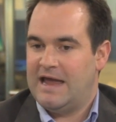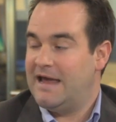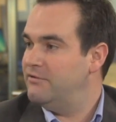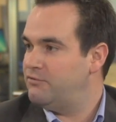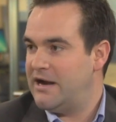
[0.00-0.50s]

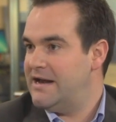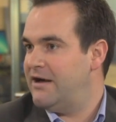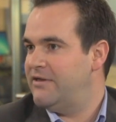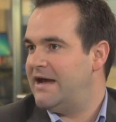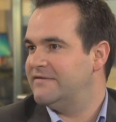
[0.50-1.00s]
And right
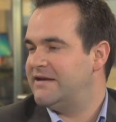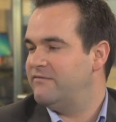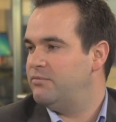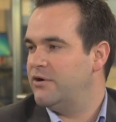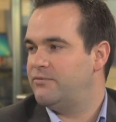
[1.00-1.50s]
now they have
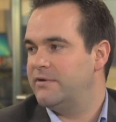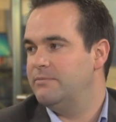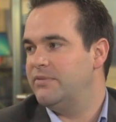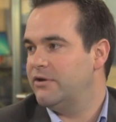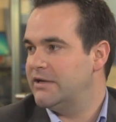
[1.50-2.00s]
$7.3
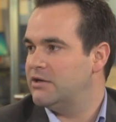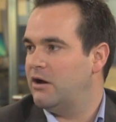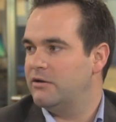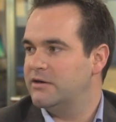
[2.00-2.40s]
billion